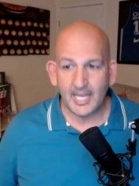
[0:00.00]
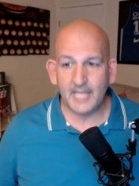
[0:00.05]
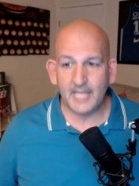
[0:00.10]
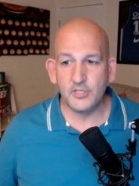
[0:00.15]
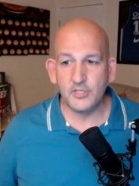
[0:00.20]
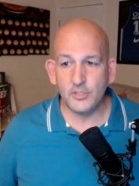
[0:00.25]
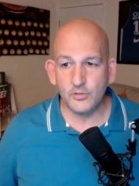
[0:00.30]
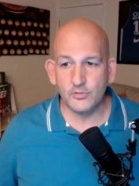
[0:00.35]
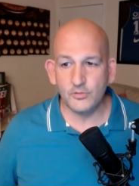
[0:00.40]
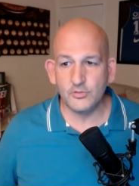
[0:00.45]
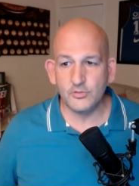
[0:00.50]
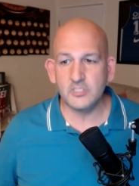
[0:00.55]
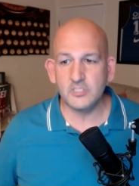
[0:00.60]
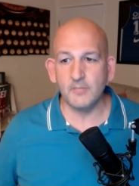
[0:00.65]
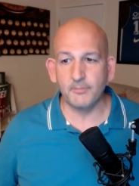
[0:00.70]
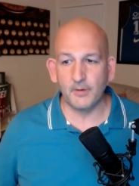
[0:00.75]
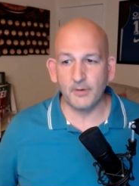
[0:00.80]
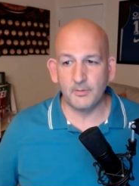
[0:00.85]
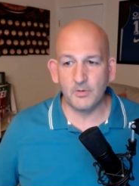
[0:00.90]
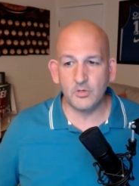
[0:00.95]
and
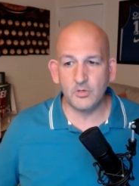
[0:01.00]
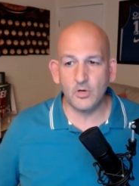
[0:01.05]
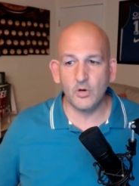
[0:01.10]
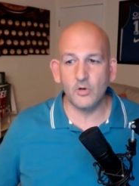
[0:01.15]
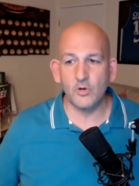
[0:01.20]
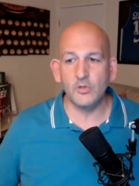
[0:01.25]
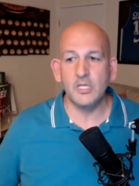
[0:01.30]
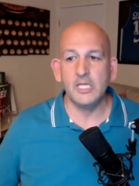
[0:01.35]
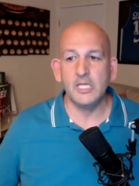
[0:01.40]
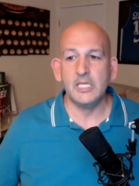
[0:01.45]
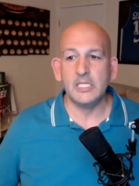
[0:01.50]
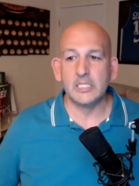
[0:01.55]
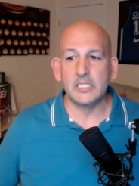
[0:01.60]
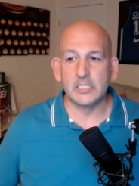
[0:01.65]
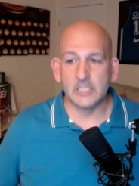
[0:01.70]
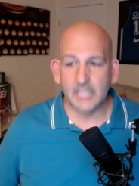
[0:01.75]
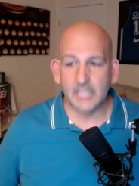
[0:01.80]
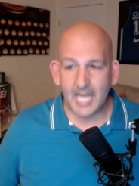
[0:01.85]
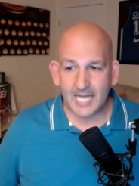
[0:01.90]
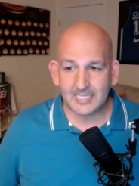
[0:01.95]
use the promo code
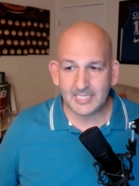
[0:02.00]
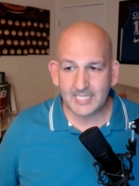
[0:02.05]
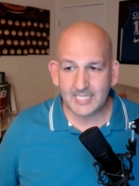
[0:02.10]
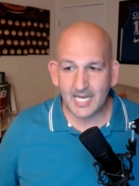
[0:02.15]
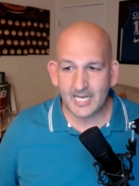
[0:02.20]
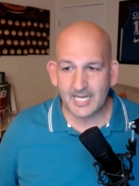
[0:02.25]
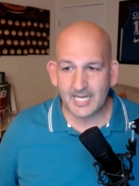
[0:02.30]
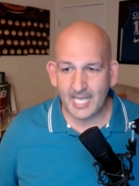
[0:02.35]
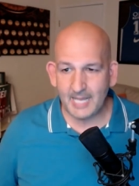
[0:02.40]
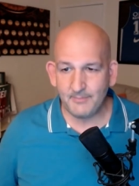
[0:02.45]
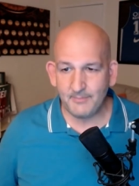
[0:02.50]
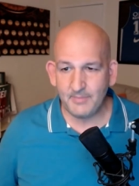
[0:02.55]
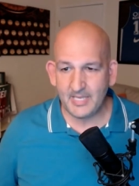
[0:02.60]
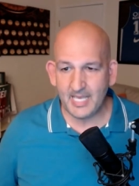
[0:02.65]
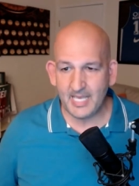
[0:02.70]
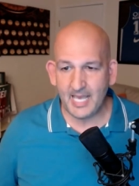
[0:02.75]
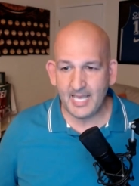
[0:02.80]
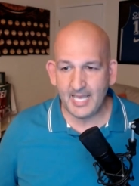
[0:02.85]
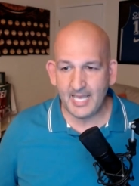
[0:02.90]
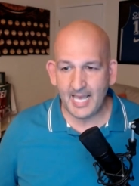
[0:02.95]

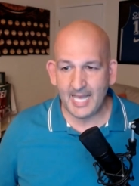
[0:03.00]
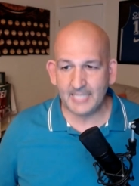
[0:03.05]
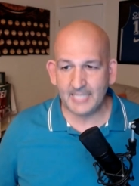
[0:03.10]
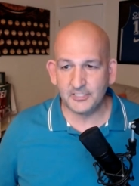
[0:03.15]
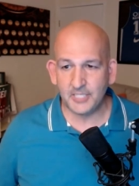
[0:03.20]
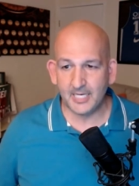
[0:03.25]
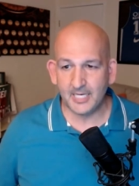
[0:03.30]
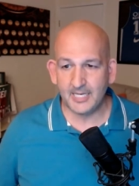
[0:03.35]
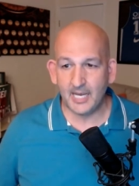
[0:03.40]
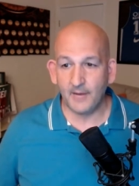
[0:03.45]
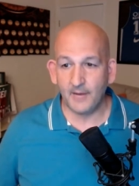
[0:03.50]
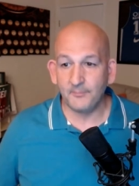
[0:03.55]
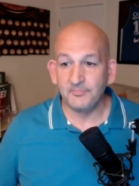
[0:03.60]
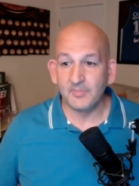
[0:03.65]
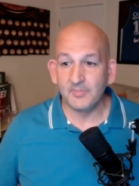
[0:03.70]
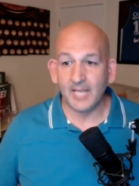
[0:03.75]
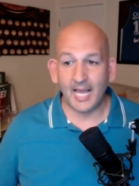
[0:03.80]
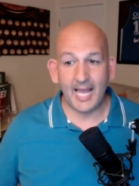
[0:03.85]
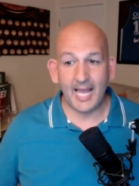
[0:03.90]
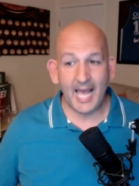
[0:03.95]
LOCKEDONNBA at checkout.
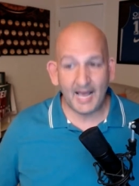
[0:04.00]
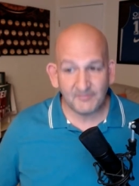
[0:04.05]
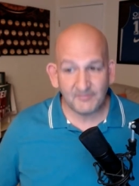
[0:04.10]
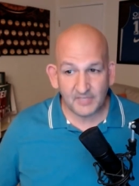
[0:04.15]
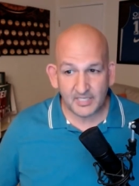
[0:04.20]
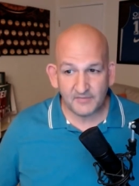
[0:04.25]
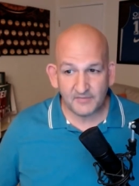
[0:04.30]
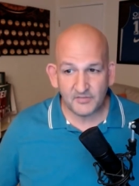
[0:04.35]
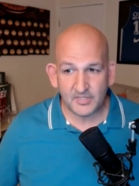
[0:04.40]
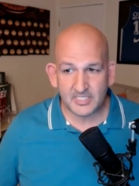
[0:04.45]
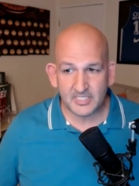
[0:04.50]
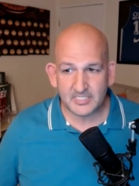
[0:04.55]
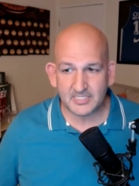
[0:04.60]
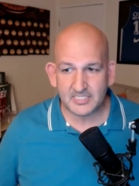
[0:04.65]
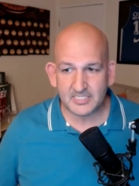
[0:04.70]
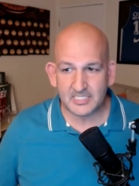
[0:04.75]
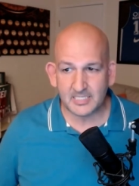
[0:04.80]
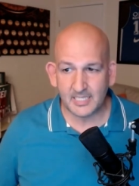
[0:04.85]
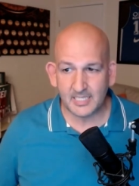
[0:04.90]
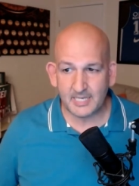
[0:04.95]
I have to give you this
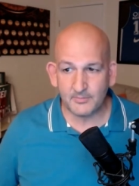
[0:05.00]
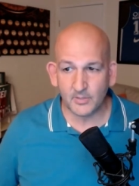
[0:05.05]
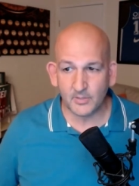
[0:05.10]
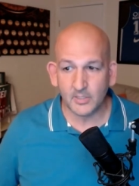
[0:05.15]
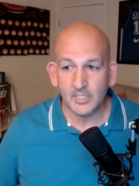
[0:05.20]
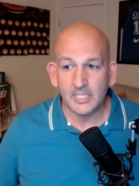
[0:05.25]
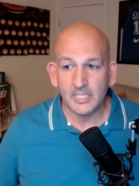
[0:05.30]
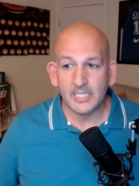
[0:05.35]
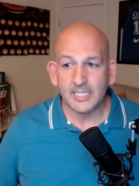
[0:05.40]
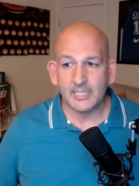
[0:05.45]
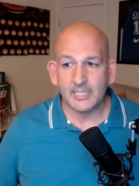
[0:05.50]
disclaimer.